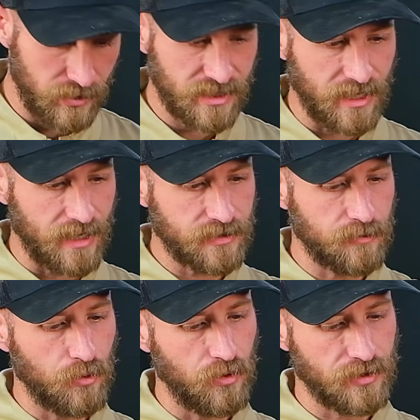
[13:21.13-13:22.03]
the size of
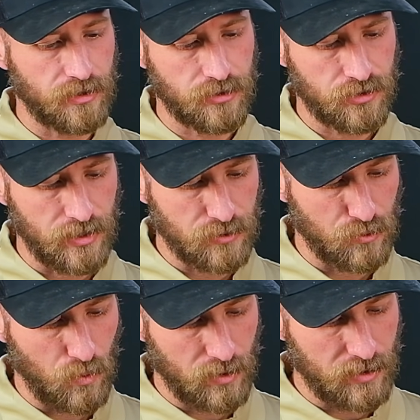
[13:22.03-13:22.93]
the bowl and the constraints
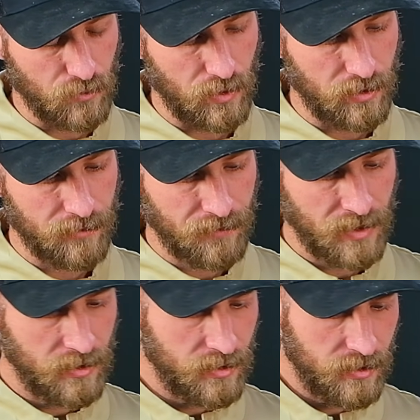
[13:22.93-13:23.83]
we're working with.
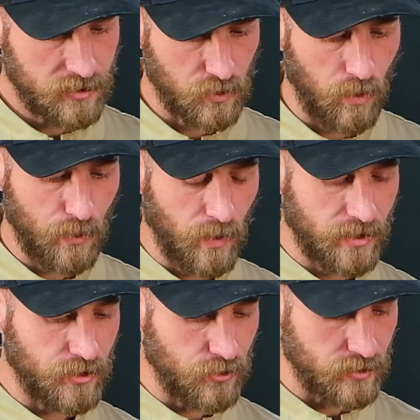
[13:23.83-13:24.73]
So what we want
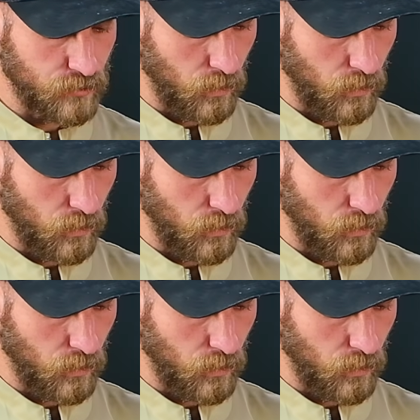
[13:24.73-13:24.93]
to do is we